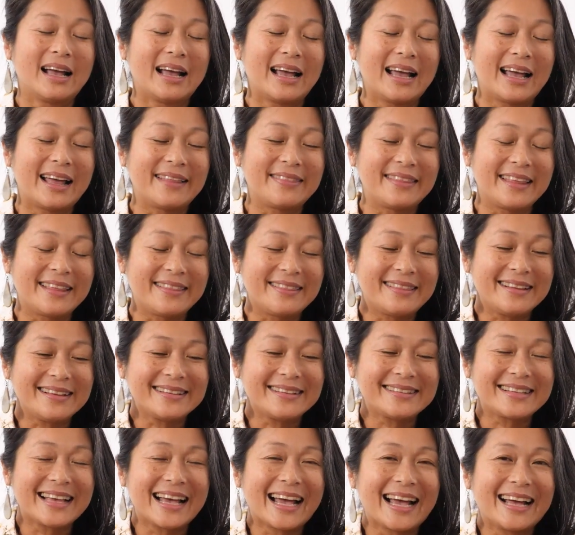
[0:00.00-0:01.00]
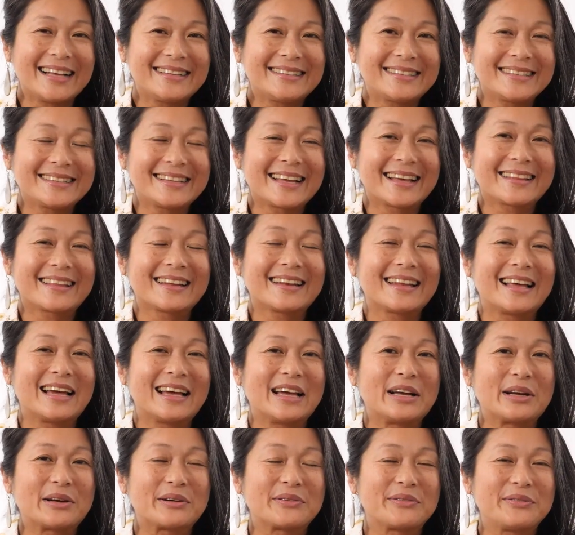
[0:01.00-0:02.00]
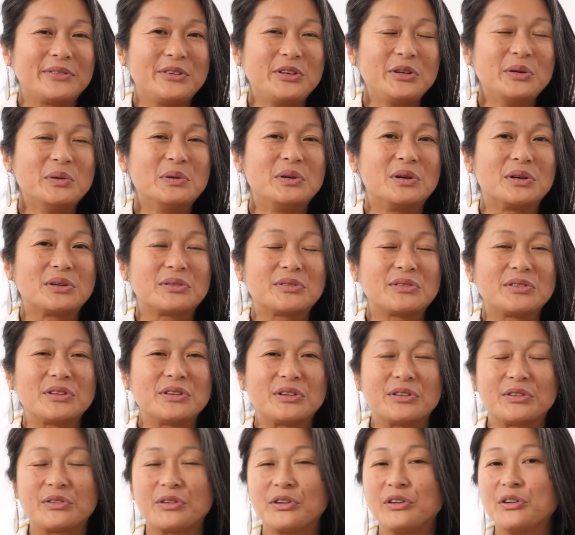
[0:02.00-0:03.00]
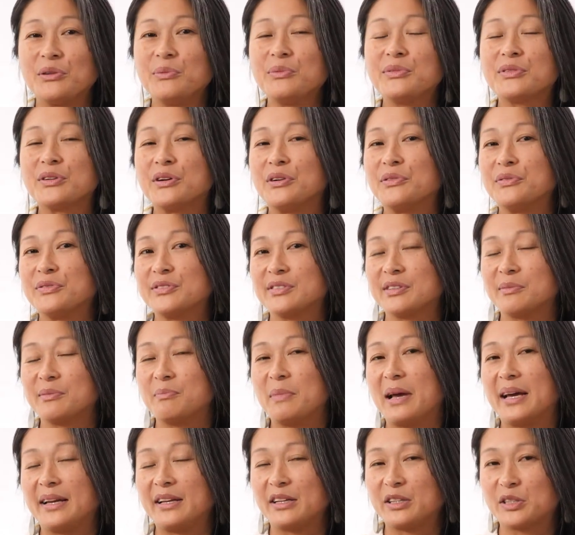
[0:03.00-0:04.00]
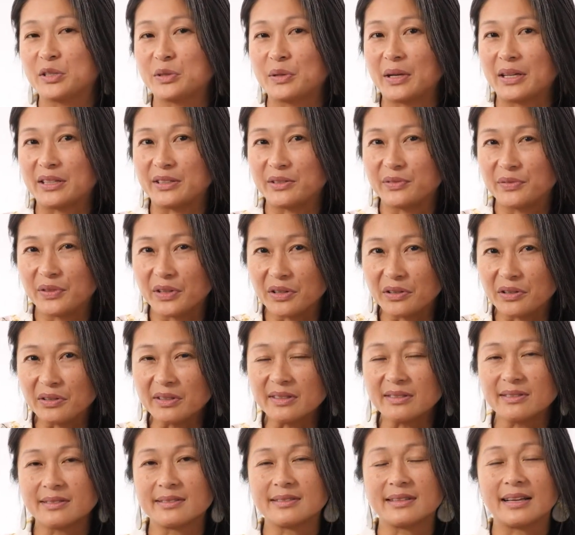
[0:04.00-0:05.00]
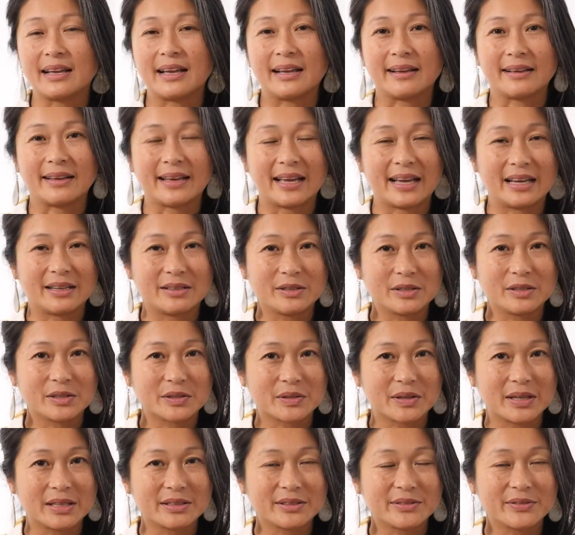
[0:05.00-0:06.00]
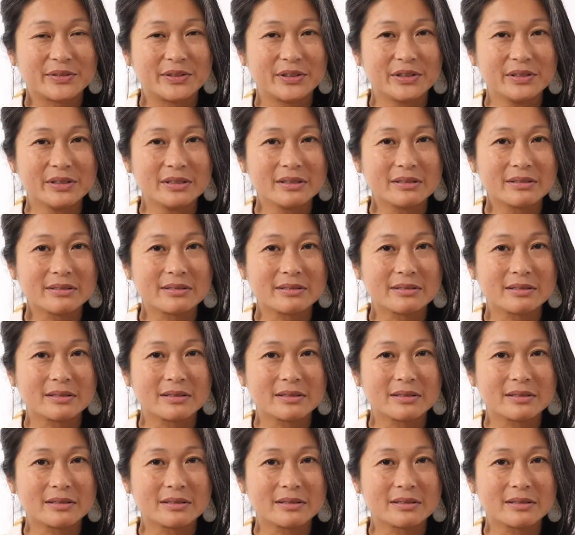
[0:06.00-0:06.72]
And then this adds another layer of nuance in terms of somatic transference and countertransference,